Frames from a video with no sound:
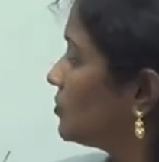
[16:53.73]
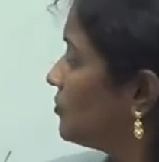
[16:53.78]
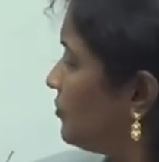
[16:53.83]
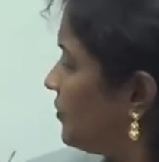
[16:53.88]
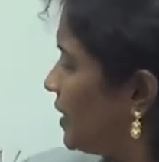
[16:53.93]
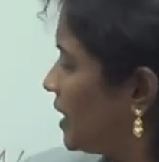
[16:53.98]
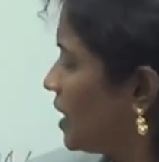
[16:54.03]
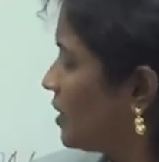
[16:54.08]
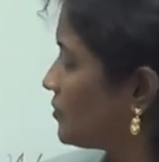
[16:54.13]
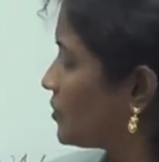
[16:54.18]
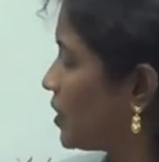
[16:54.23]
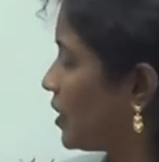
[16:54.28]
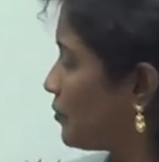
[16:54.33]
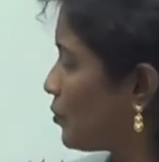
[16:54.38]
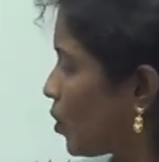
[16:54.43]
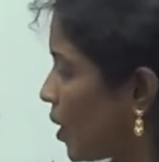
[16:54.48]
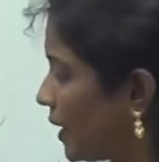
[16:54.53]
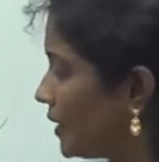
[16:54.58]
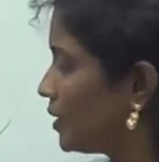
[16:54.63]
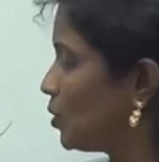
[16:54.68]
we have to
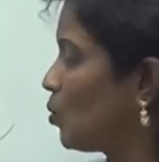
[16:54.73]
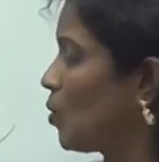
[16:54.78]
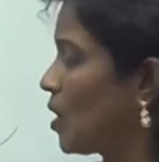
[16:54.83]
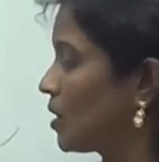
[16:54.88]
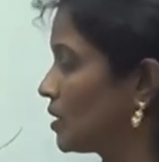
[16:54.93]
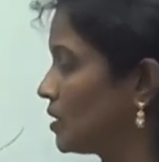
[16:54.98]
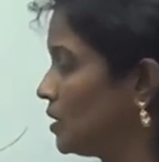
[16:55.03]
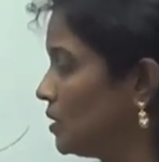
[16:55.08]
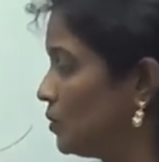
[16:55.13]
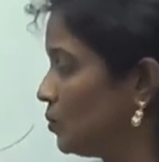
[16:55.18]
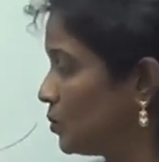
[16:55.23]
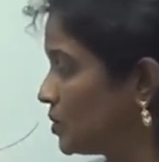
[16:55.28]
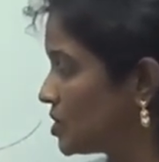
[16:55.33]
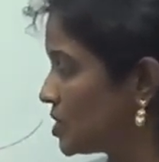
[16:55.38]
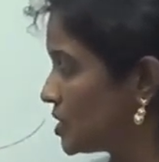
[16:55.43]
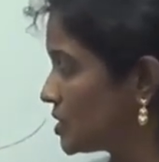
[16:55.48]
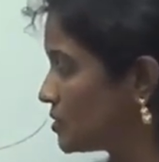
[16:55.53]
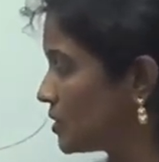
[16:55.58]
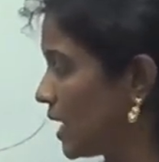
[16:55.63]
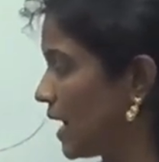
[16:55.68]
avoid the water which
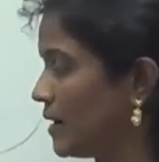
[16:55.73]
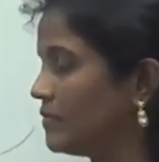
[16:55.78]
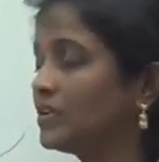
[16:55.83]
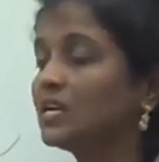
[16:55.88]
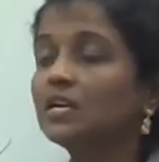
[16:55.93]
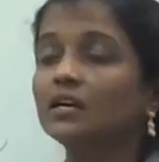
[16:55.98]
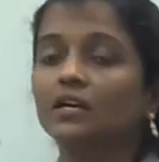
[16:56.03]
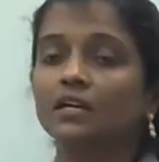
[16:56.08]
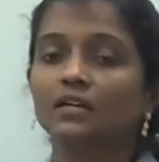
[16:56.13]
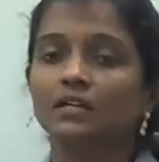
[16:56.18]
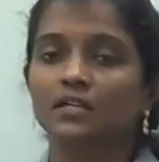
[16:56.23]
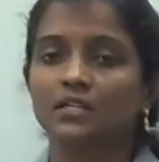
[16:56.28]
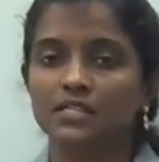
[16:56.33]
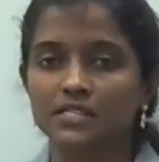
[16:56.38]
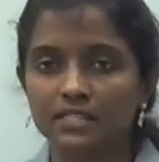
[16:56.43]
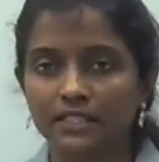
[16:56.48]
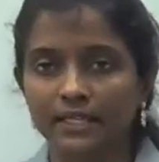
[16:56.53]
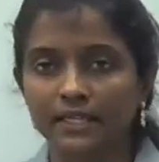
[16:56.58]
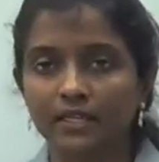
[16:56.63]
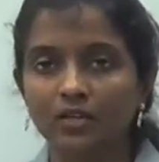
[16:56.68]
is having
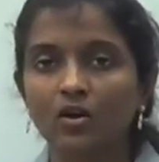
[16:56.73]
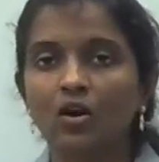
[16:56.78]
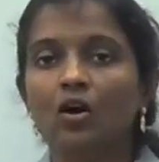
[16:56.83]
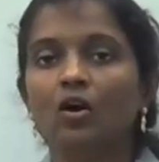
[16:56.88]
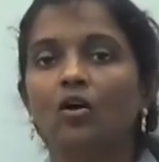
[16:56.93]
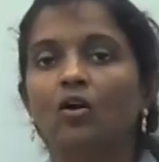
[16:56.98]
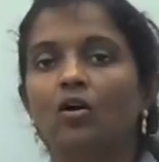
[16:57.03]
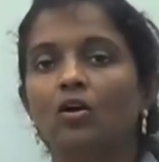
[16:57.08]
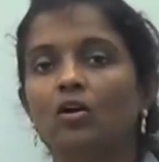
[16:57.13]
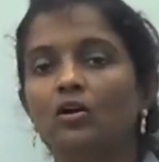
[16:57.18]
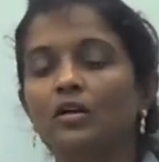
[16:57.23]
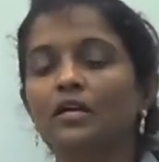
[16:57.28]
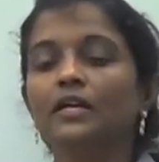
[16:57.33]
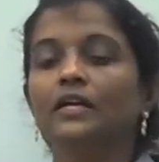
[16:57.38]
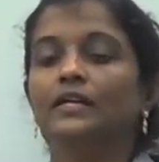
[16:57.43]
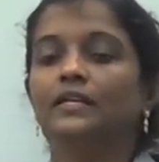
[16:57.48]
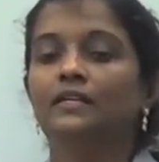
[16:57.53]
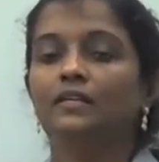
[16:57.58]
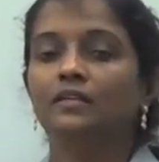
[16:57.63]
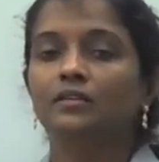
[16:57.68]
arsenic or
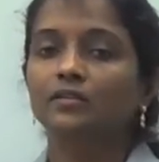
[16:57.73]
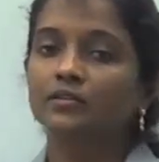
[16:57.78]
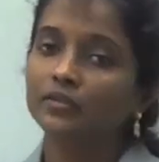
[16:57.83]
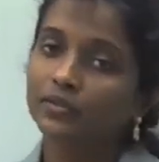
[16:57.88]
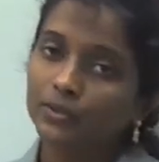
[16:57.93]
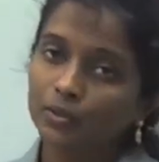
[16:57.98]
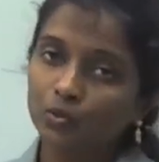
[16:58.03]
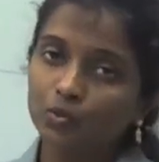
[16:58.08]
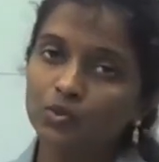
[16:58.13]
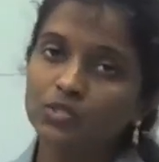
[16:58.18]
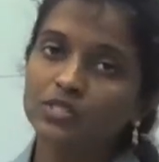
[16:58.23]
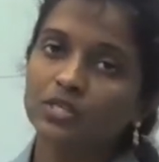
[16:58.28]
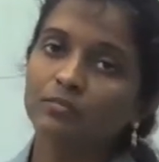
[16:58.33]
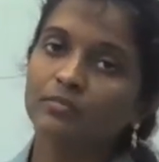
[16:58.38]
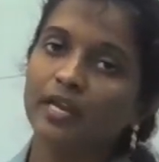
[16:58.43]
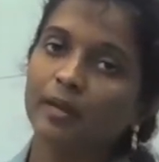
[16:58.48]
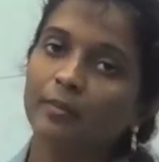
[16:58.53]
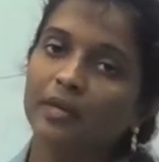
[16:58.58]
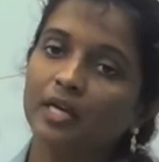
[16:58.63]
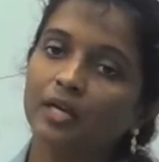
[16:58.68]
uh, use some
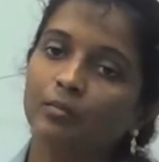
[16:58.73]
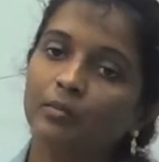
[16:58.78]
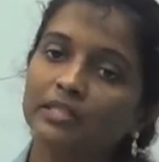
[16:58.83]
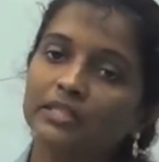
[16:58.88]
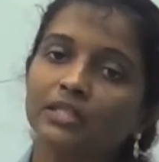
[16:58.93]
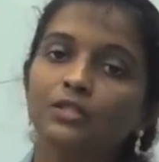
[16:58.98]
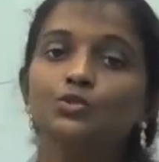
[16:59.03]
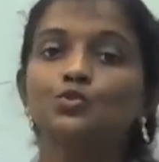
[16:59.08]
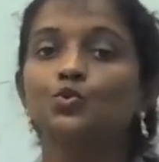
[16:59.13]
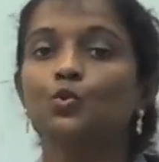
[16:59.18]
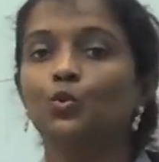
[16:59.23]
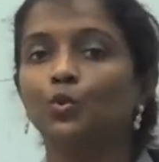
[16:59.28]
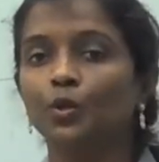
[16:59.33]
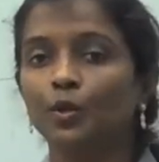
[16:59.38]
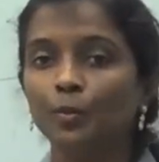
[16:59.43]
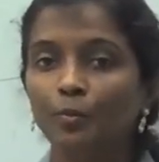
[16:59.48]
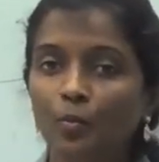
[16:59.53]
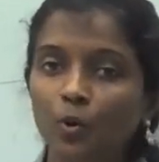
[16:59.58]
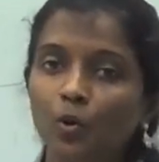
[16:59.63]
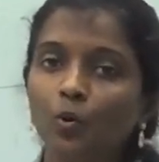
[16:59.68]
chemical methods to
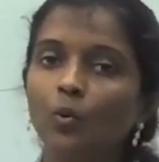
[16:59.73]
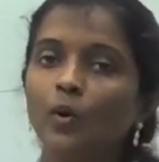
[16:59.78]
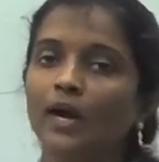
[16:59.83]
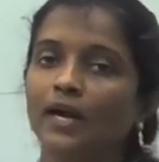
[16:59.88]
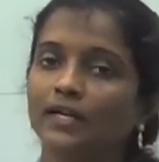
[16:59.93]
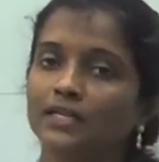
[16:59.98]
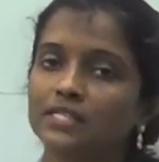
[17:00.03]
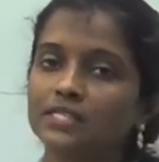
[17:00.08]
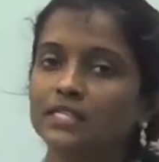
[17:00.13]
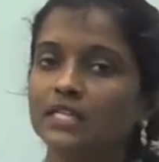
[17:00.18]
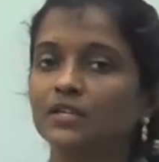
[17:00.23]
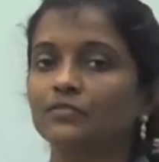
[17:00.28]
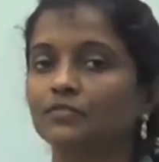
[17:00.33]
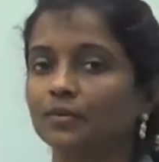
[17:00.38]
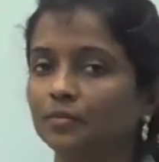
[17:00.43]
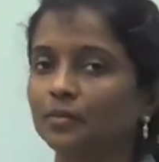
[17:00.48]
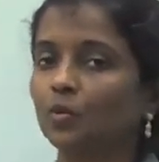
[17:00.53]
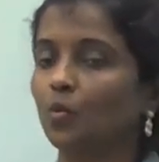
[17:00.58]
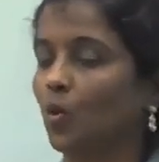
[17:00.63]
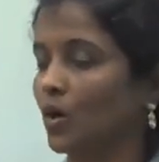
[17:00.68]
remove arsenic
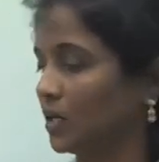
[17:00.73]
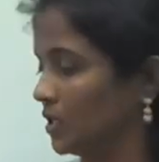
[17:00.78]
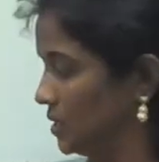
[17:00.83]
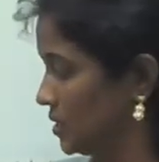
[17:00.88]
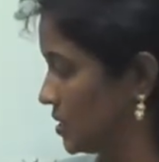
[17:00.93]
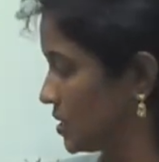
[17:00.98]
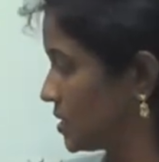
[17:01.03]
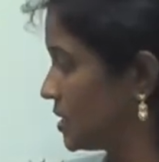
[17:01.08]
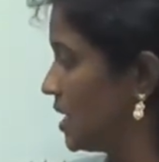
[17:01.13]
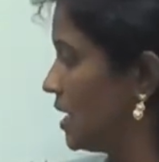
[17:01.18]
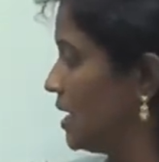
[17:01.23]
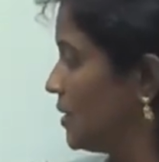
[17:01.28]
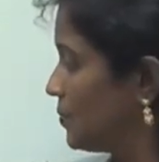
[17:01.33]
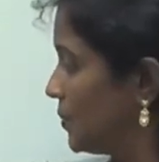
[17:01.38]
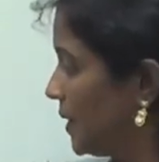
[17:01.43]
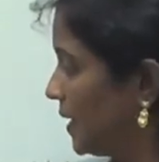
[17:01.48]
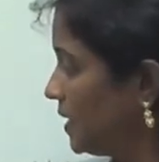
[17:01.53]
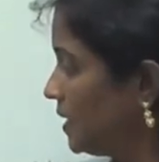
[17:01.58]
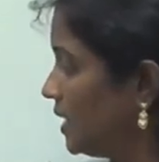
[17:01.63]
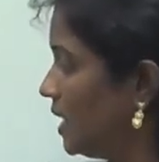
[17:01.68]
from the waters.
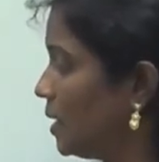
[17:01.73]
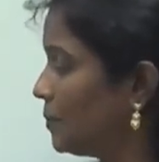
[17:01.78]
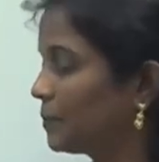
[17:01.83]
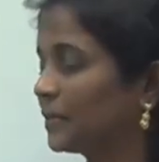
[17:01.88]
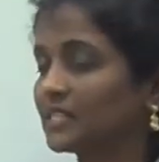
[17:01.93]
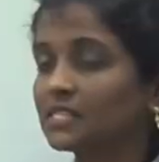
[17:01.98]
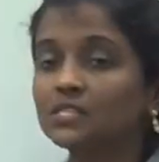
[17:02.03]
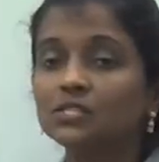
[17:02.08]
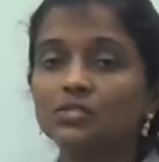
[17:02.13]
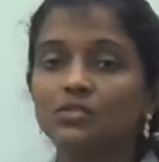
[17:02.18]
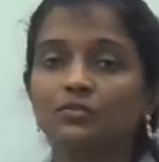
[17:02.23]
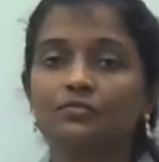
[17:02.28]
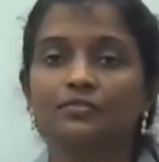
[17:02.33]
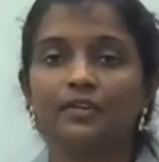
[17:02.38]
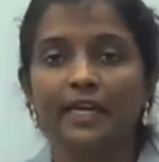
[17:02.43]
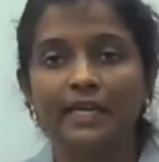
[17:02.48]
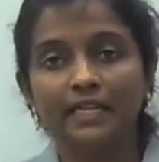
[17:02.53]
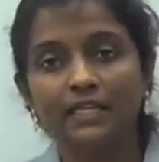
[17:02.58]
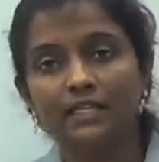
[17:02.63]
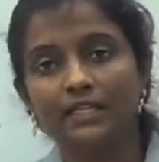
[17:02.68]
Then presence of
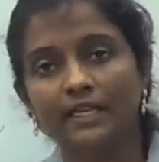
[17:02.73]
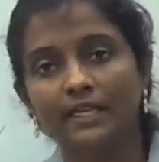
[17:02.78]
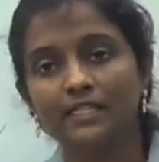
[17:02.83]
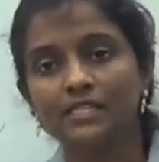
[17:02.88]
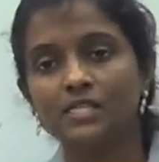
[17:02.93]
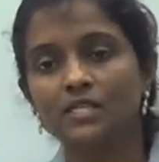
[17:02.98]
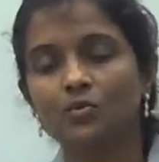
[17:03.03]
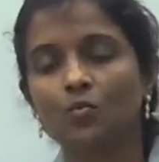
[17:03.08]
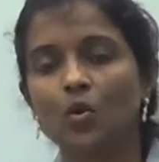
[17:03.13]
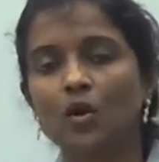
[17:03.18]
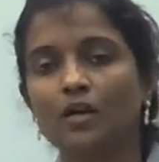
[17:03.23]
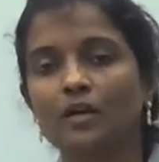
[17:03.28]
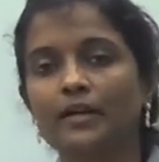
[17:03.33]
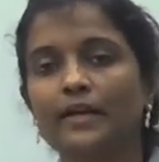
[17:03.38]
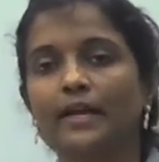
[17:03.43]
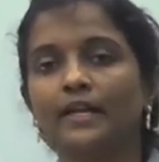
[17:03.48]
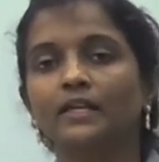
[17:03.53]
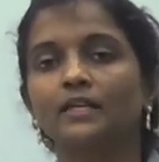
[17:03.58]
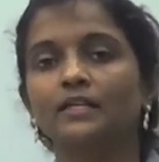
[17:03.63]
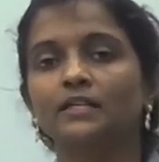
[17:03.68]
nitrates in water can